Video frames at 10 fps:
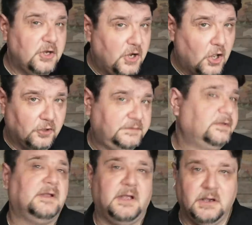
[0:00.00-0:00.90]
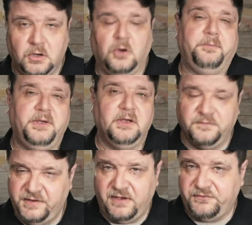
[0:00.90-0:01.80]
not a copy
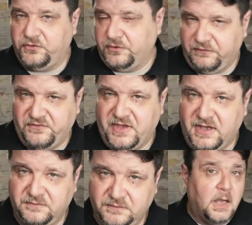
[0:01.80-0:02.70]
of the F-35.